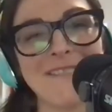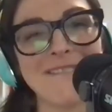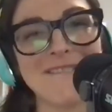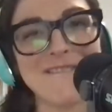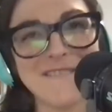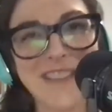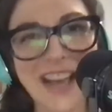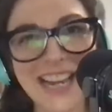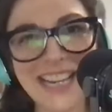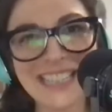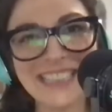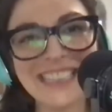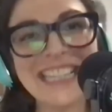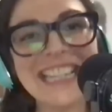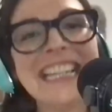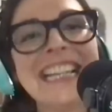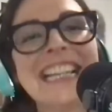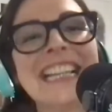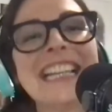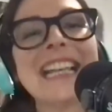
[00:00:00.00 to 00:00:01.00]

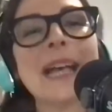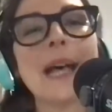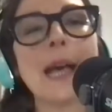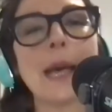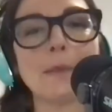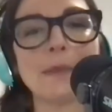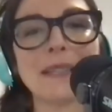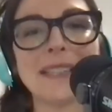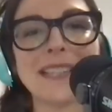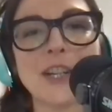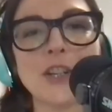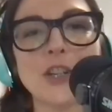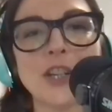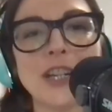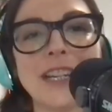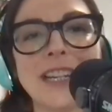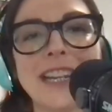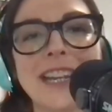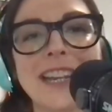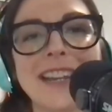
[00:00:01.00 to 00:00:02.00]
Finally,
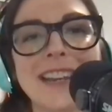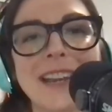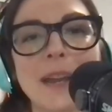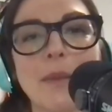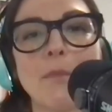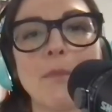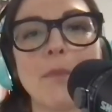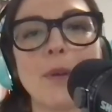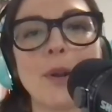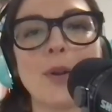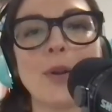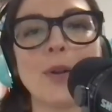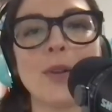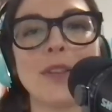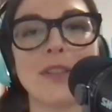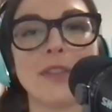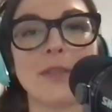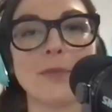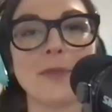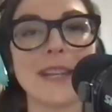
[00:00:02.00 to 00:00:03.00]
obsession number
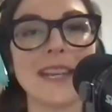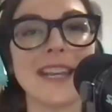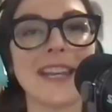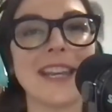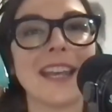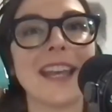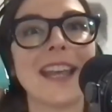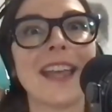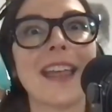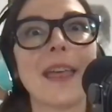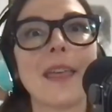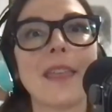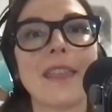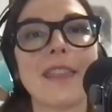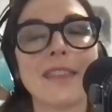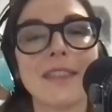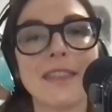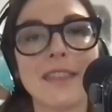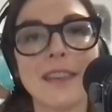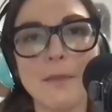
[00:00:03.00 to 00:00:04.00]
3,
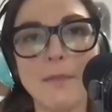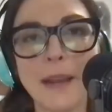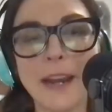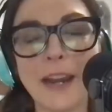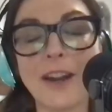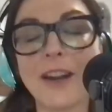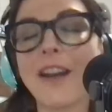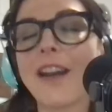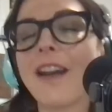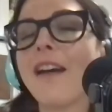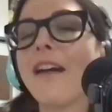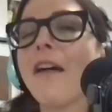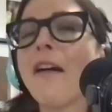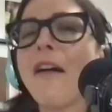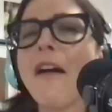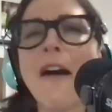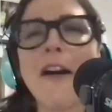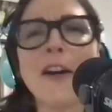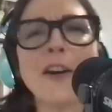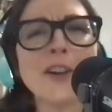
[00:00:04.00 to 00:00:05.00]
The Bear.
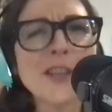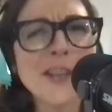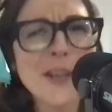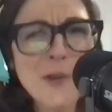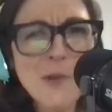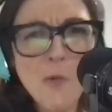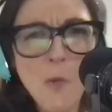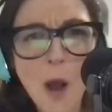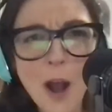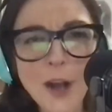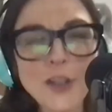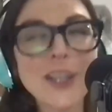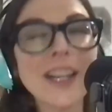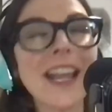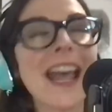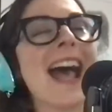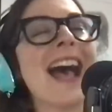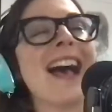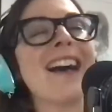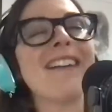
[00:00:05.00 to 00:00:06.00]
Are you watching?
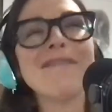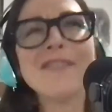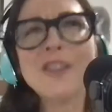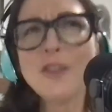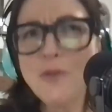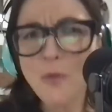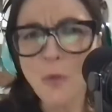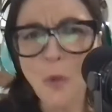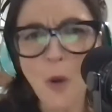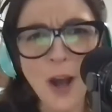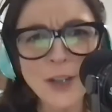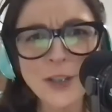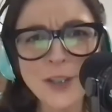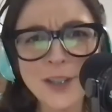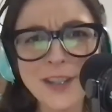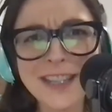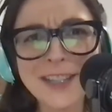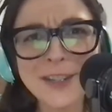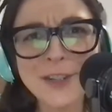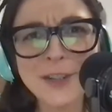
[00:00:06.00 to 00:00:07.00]
Have you
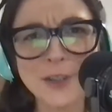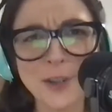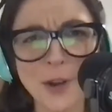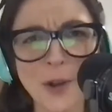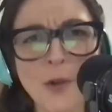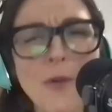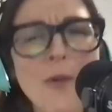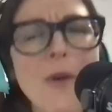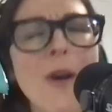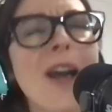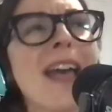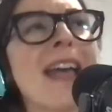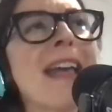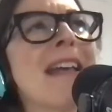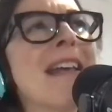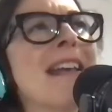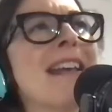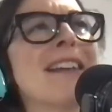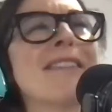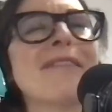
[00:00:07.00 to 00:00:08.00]
watched this show?
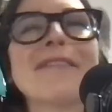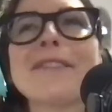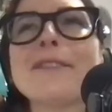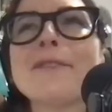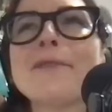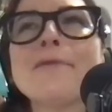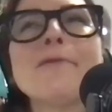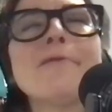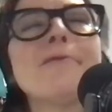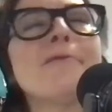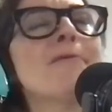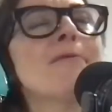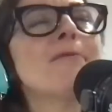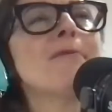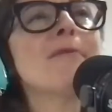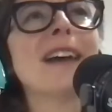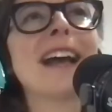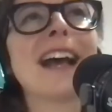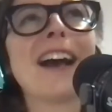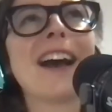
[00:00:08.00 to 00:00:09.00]
If
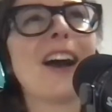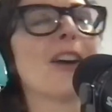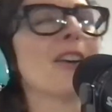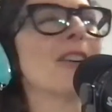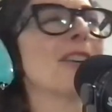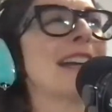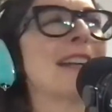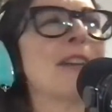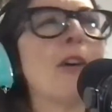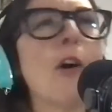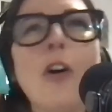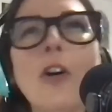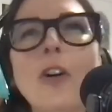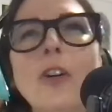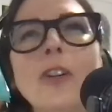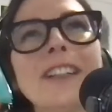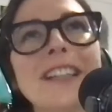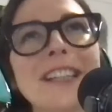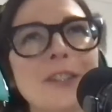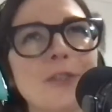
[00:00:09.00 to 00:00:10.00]
you are at
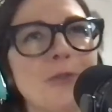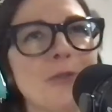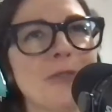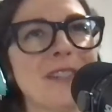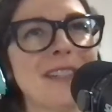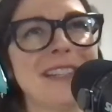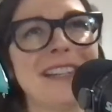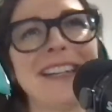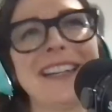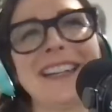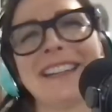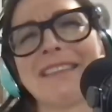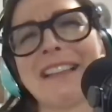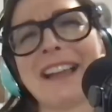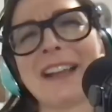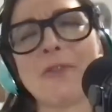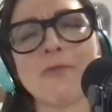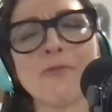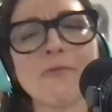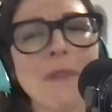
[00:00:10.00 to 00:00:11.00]
all interested in
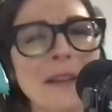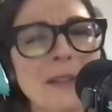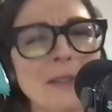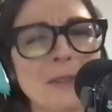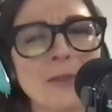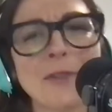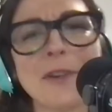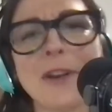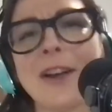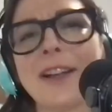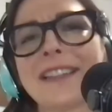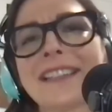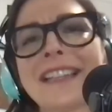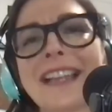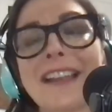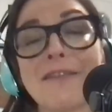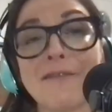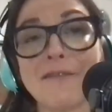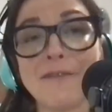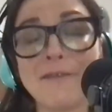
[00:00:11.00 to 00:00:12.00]
like restaurants
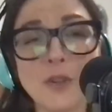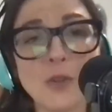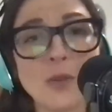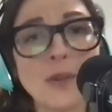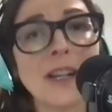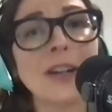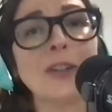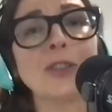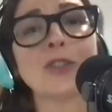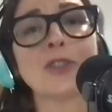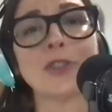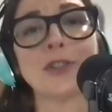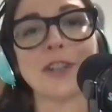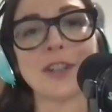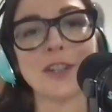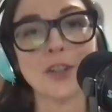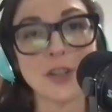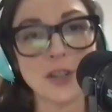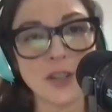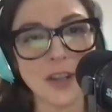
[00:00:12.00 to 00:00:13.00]
and food culture
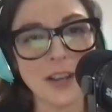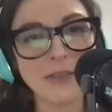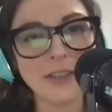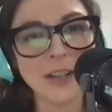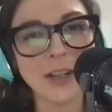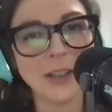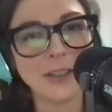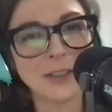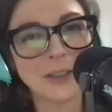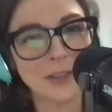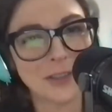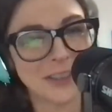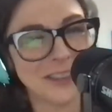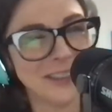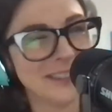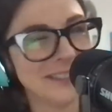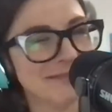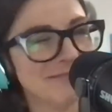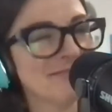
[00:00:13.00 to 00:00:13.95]
and chef culture,